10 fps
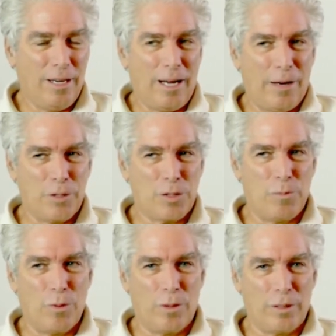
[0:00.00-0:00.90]
I was
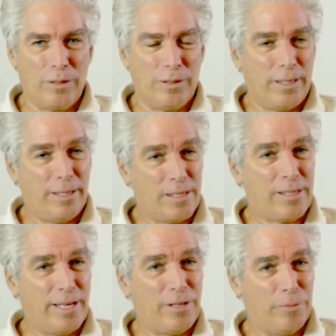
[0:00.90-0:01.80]
born in a
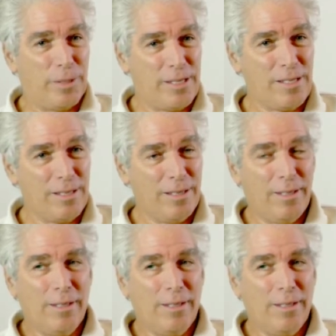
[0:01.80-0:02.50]
state of bliss.